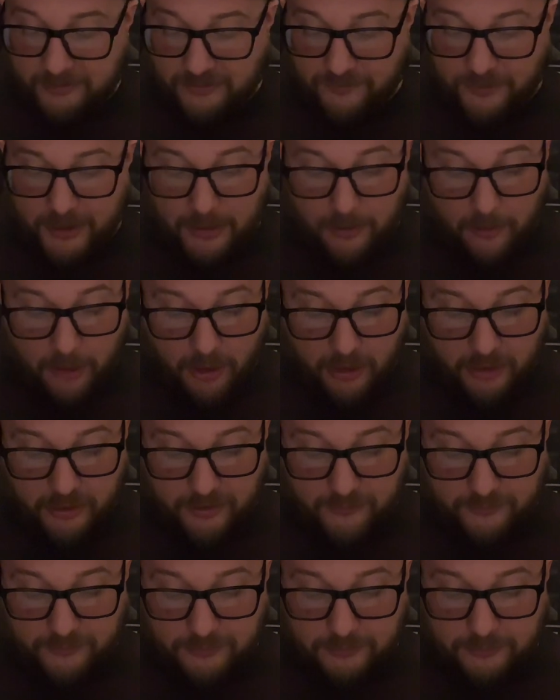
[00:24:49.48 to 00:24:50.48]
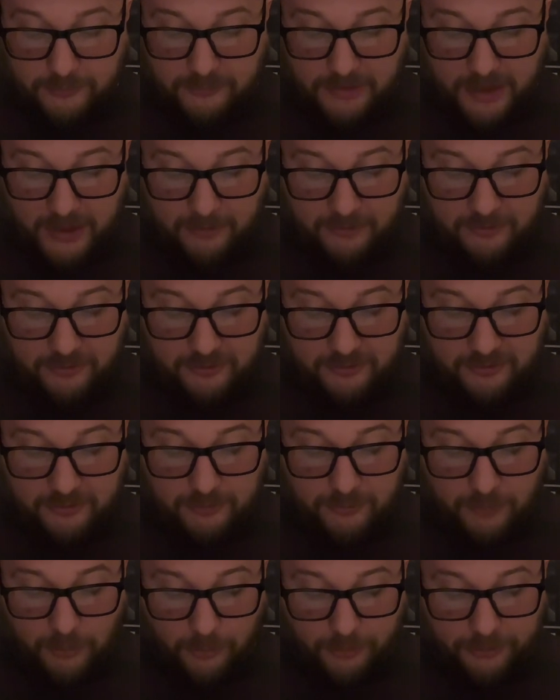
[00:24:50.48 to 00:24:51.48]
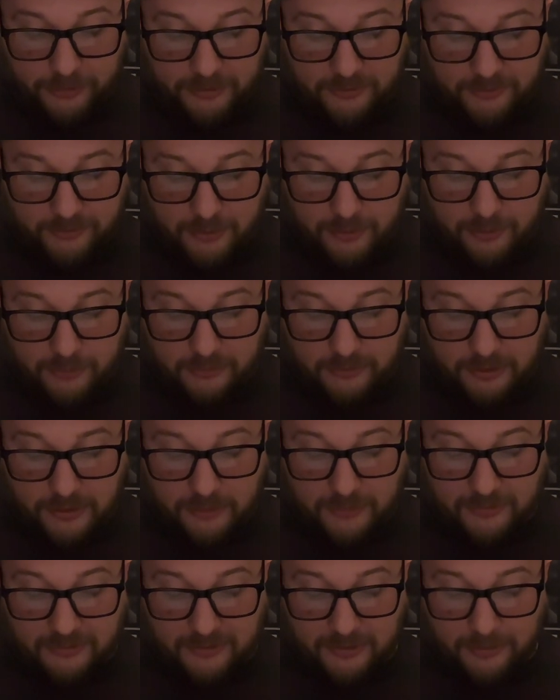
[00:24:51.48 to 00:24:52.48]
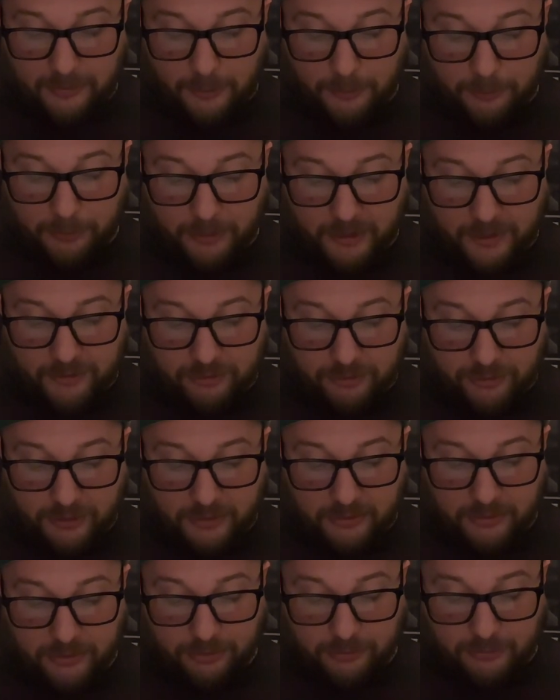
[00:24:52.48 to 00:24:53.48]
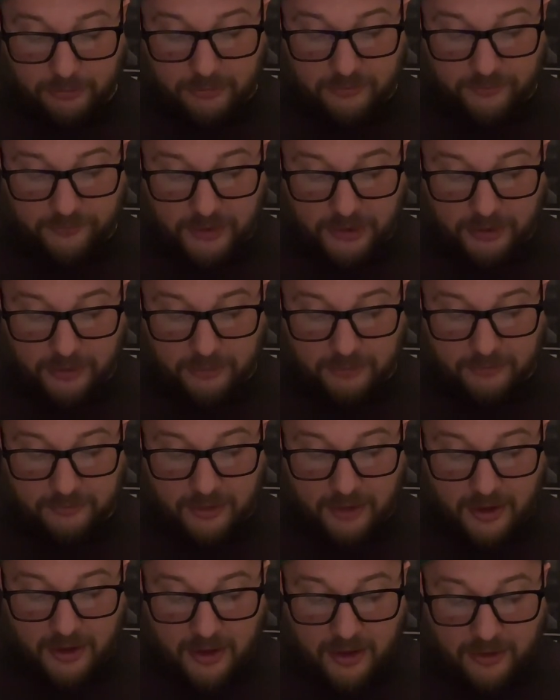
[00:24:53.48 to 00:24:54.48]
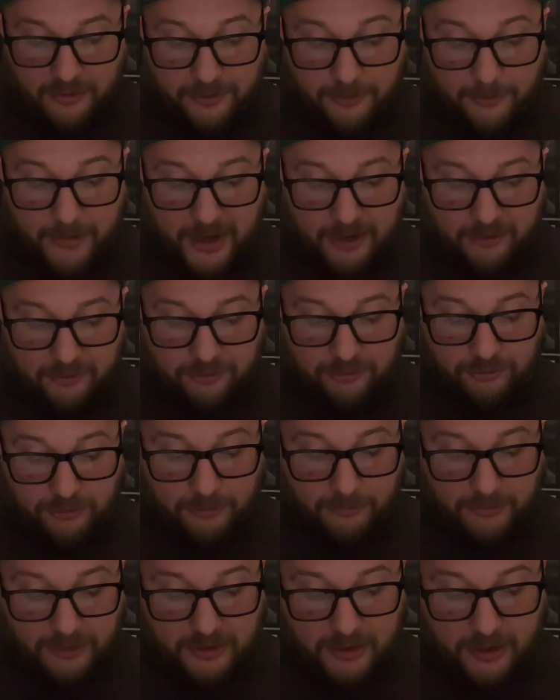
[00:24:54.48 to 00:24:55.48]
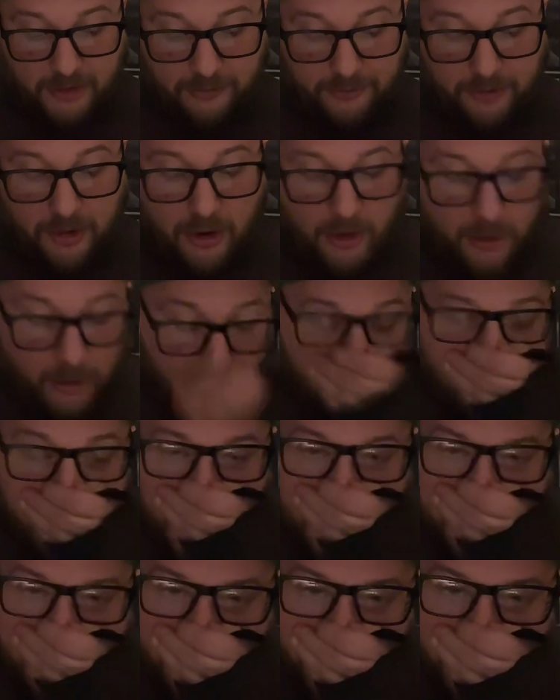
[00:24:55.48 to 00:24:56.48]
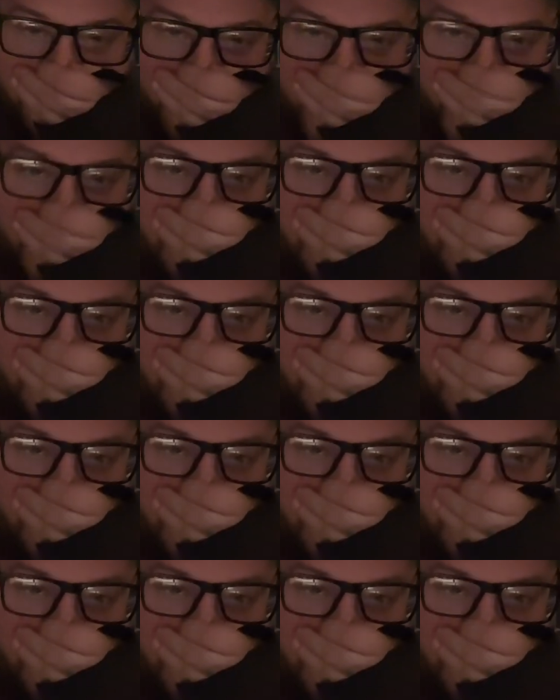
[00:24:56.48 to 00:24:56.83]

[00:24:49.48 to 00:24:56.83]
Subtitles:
I must have hit him hard enough to do damage as he was holding his nose, and you could see a little blood trickling through his fingers. The man extremely yelled, "Why the